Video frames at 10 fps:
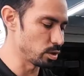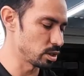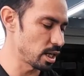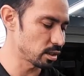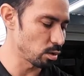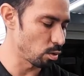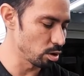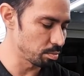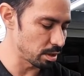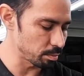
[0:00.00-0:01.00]
when you take the
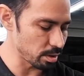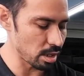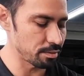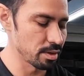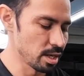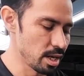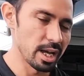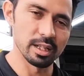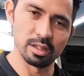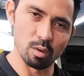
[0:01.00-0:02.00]
oil pump off
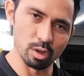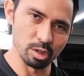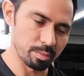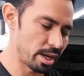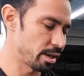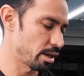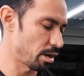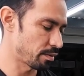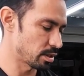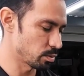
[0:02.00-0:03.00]
and then the oil pan
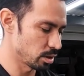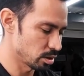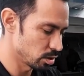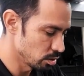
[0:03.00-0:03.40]
off, that's when it's